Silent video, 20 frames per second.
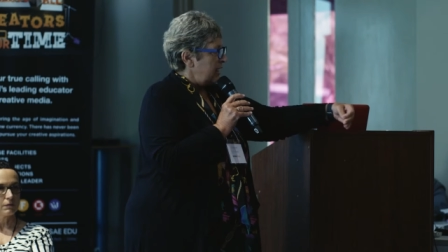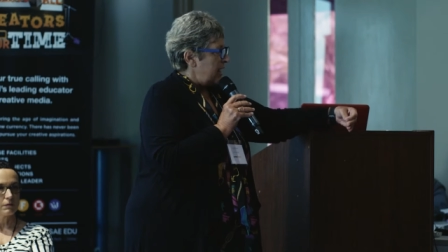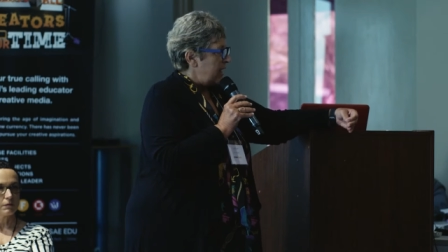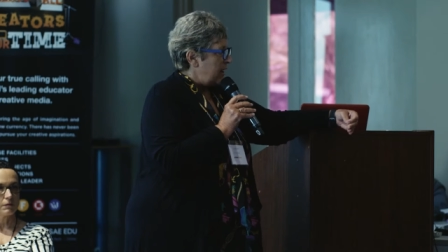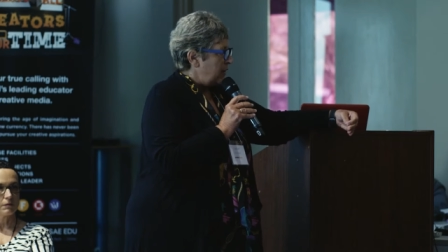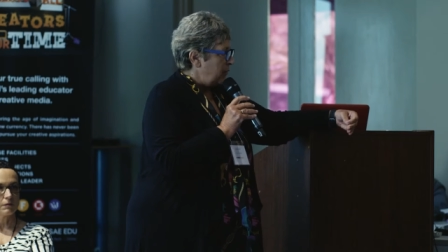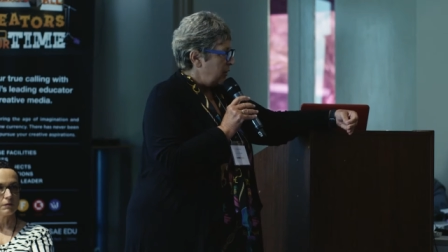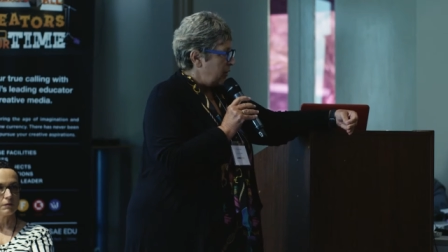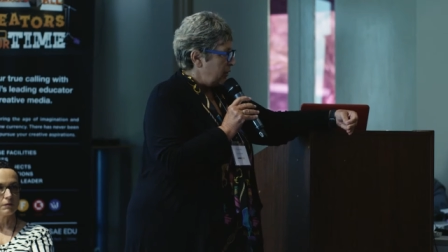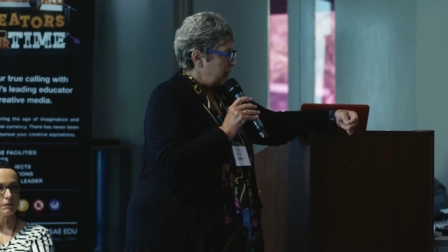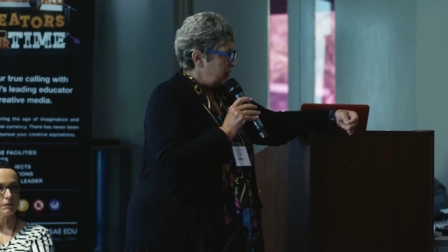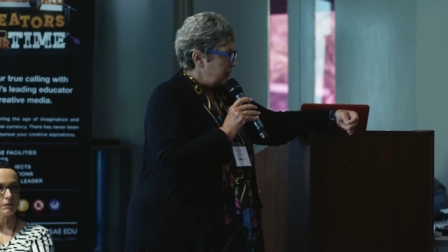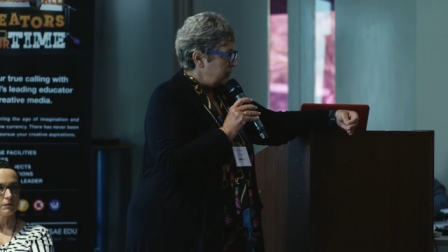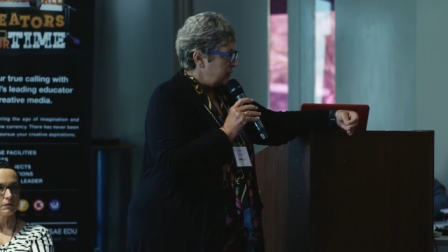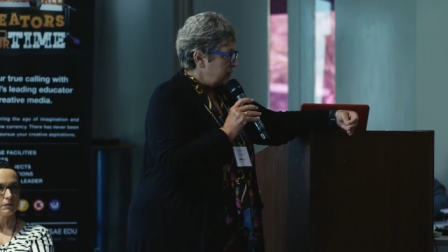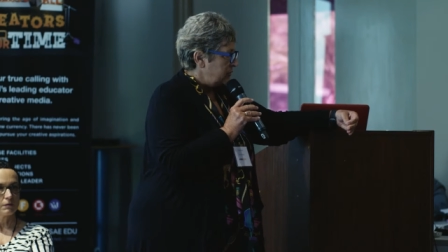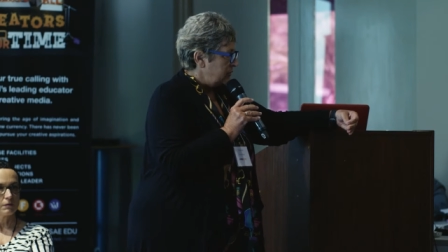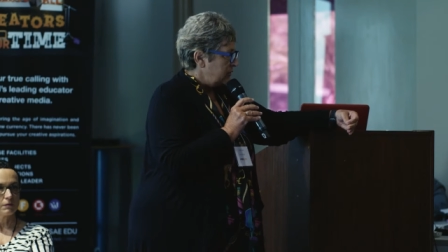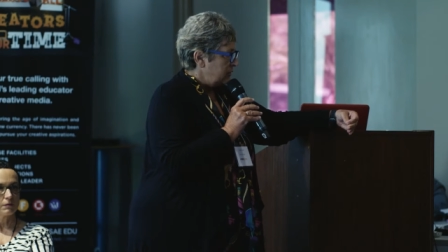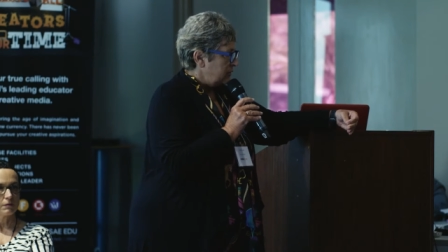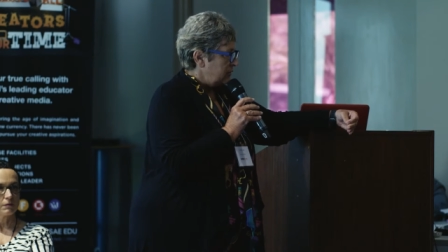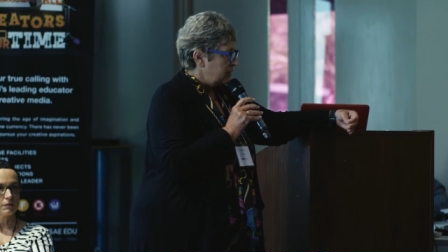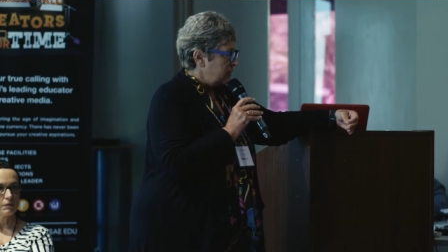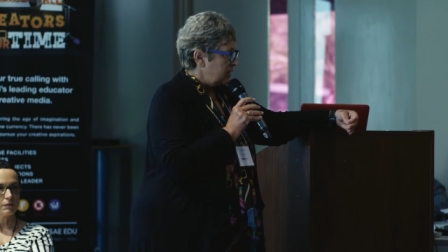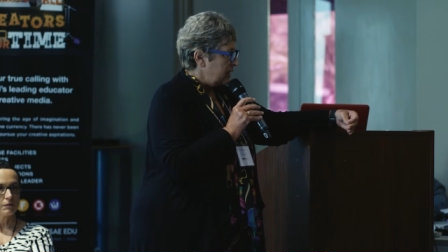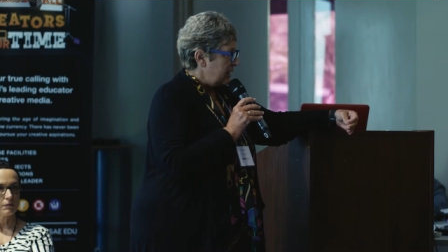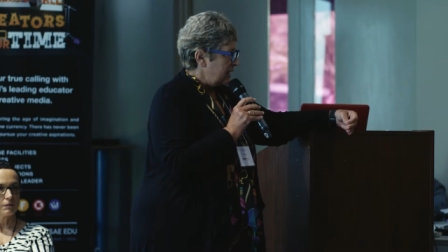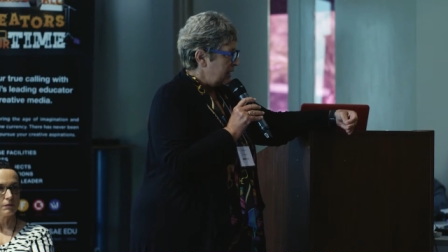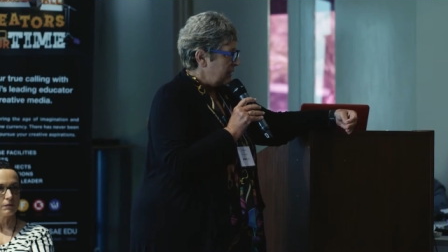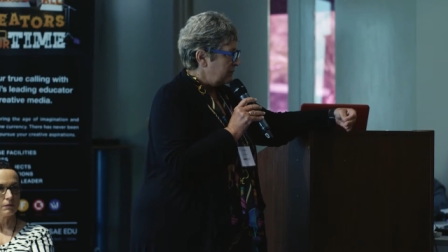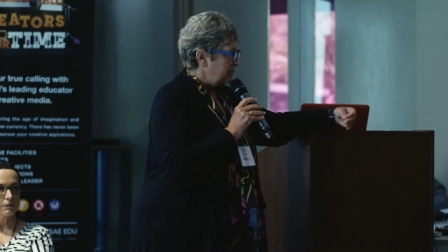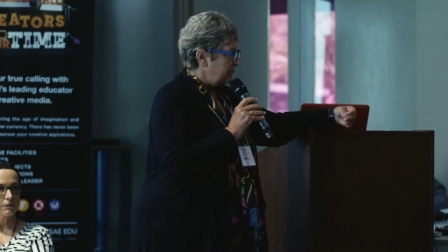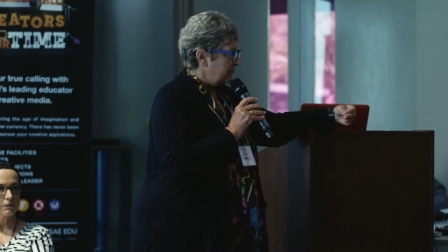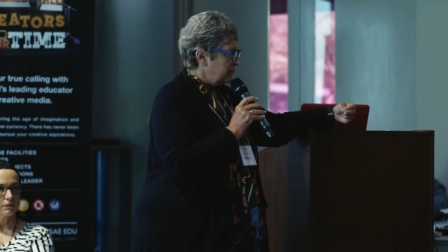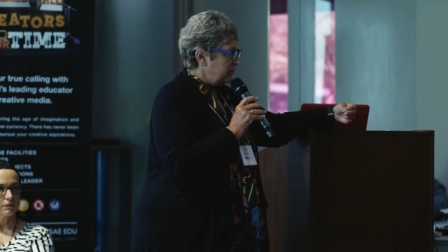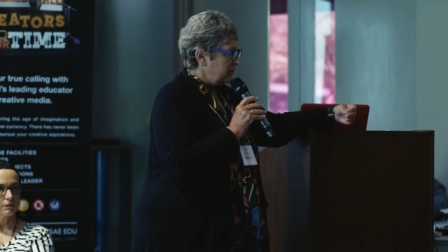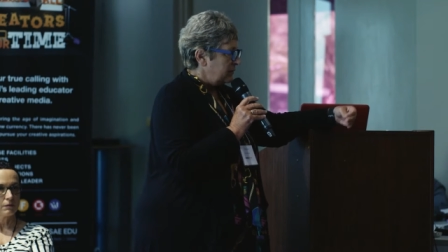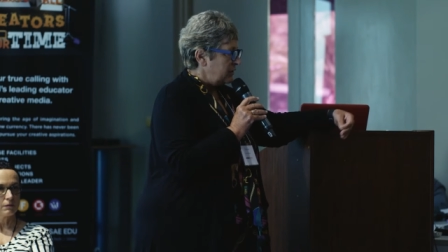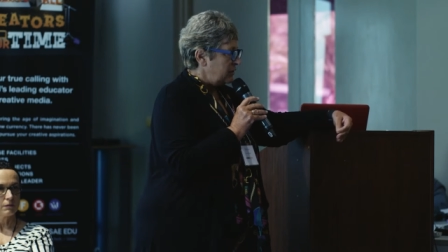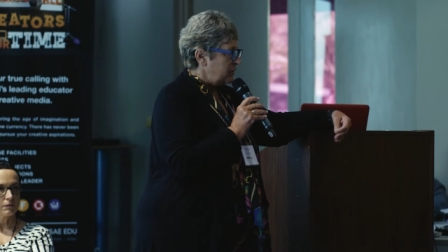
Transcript: our own um,